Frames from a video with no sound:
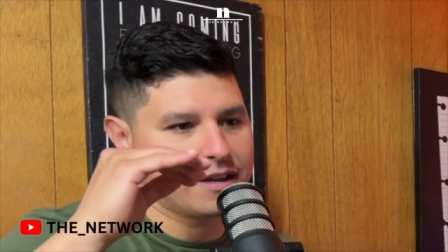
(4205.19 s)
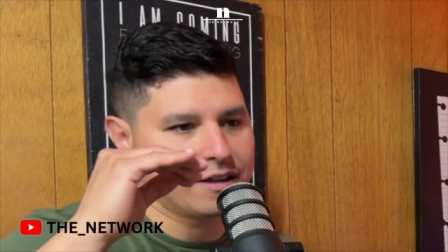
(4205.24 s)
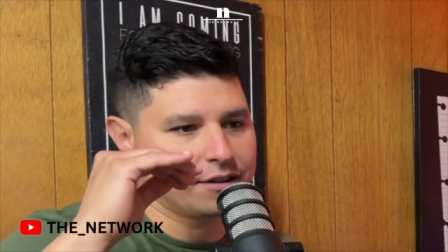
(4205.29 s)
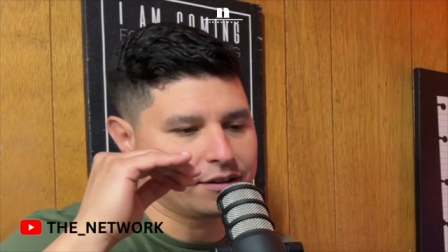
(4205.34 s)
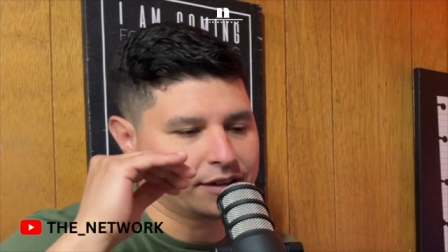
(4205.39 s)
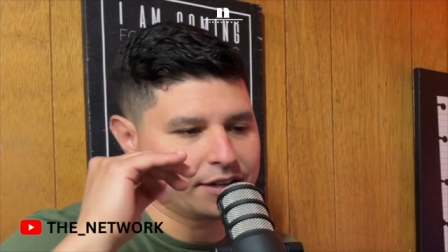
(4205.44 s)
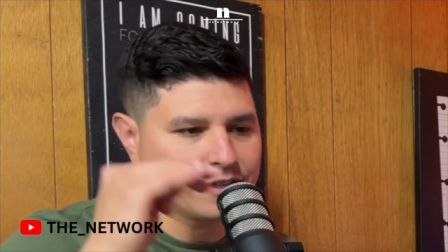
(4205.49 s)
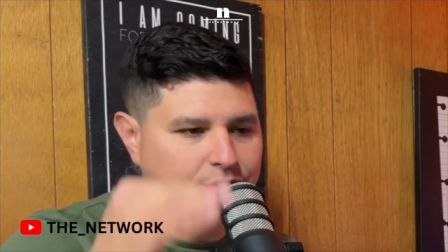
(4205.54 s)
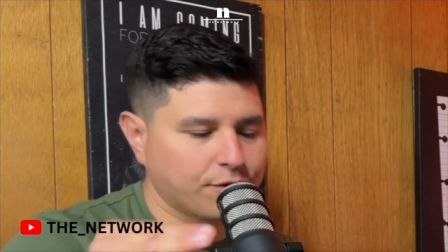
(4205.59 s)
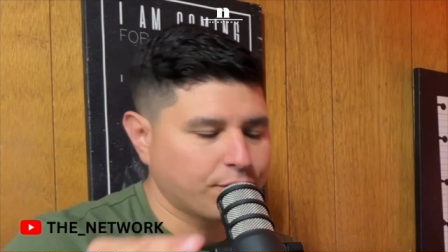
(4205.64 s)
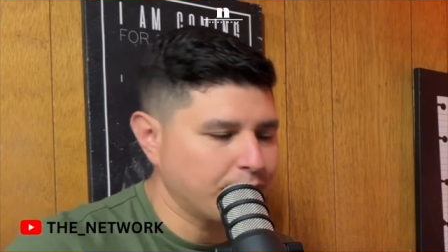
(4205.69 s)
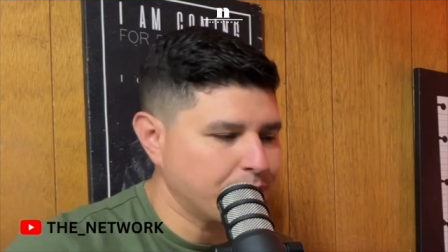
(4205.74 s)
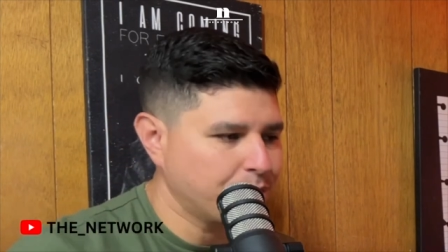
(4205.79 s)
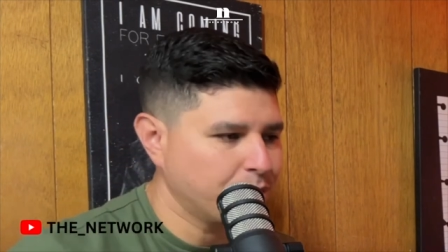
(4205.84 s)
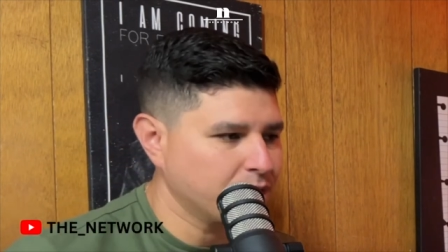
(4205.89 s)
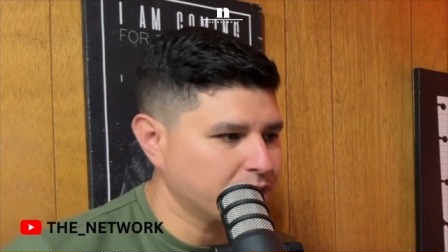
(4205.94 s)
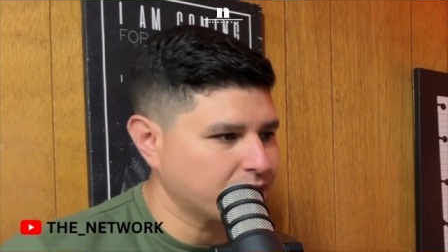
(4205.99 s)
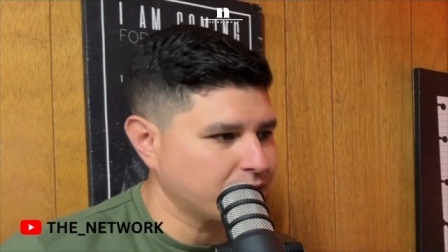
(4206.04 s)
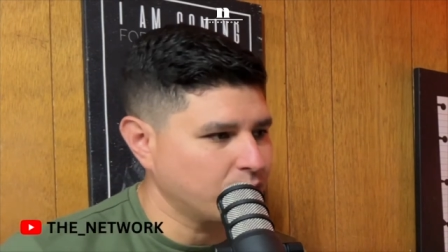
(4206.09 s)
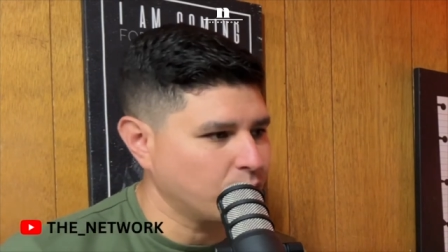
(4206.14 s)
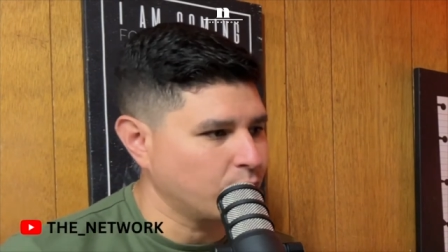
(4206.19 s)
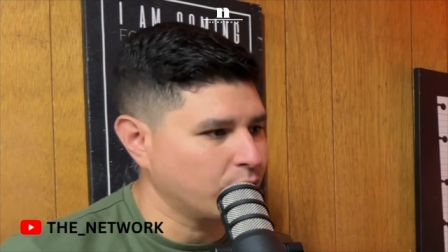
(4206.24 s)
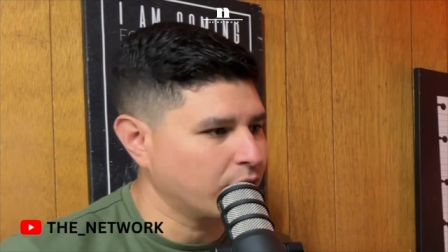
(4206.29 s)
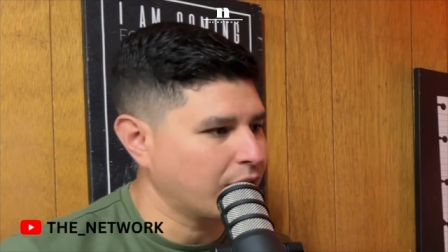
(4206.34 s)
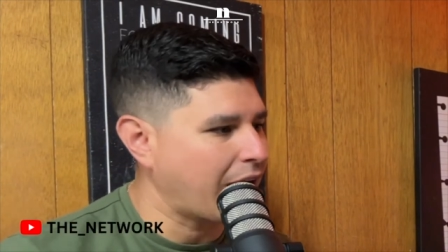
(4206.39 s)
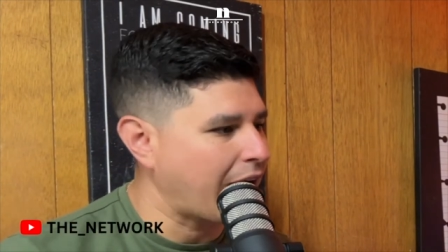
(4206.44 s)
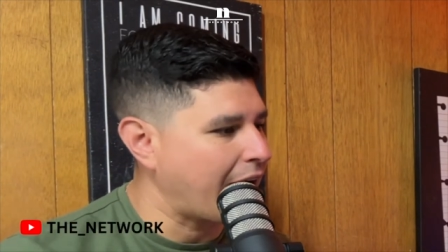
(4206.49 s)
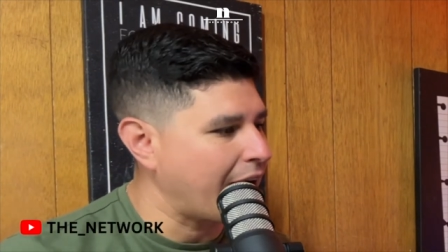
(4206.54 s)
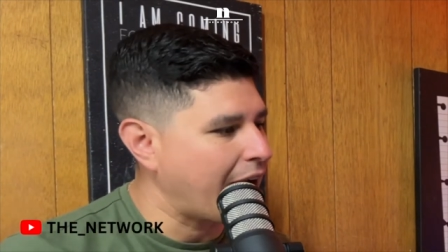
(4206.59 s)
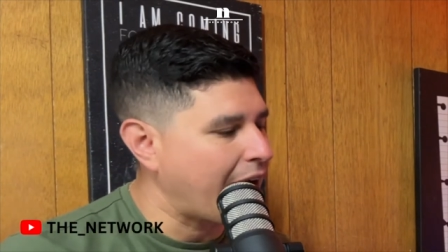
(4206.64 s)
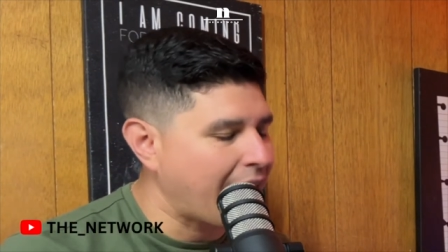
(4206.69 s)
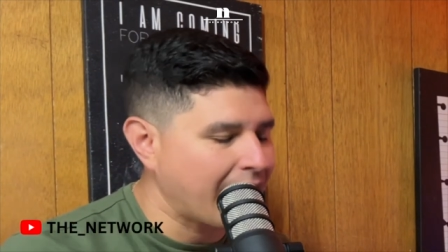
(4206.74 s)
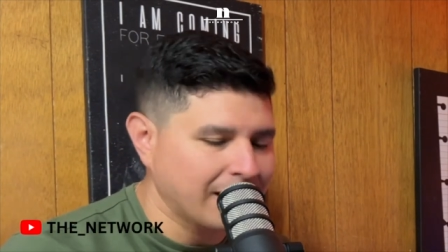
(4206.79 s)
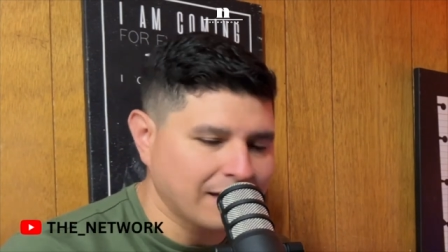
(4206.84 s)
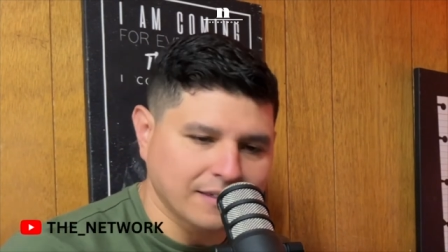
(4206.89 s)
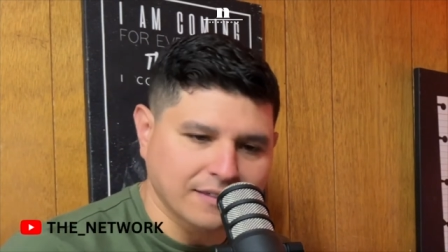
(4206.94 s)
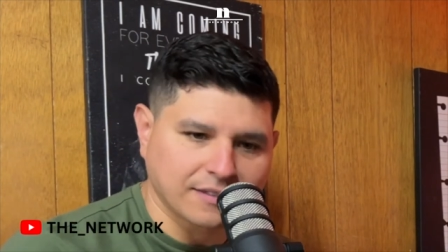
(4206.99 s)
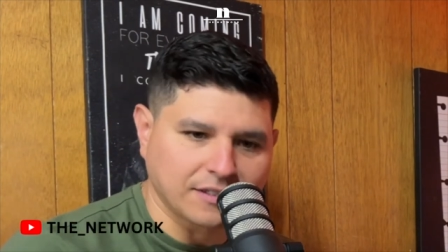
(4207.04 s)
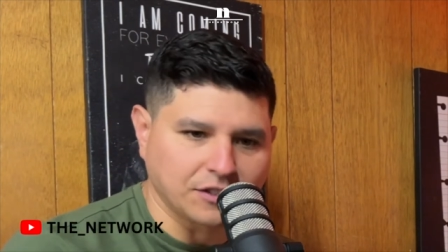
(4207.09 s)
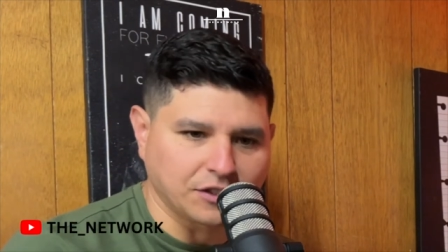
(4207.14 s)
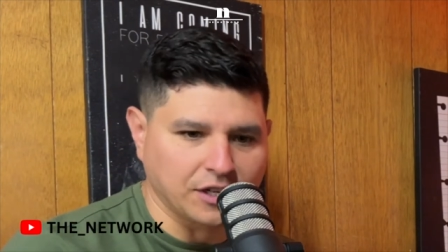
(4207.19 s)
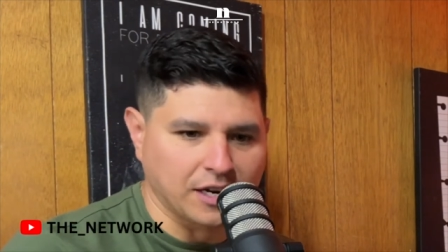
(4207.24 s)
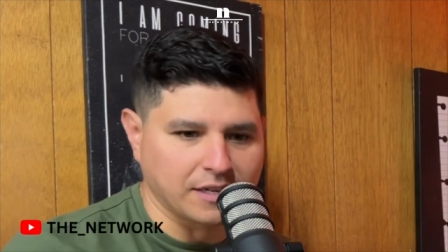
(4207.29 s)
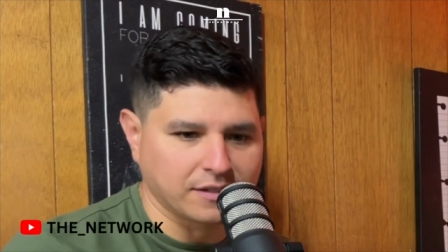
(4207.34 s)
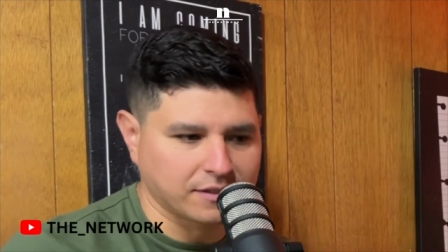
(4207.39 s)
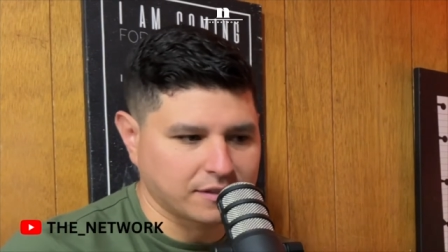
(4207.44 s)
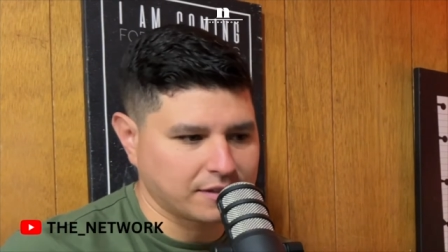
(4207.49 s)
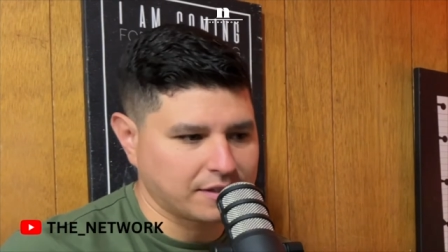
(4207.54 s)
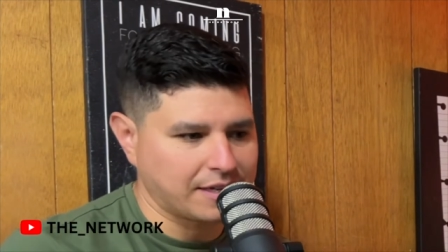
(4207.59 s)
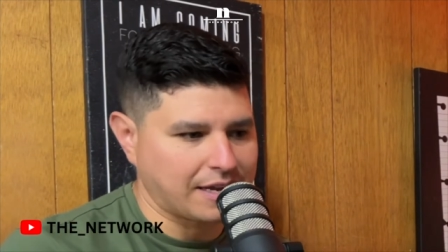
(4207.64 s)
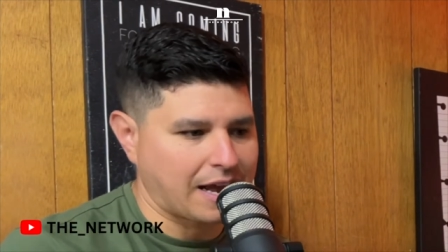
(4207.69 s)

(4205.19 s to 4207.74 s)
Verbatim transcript: These three books in order, I highly suggest.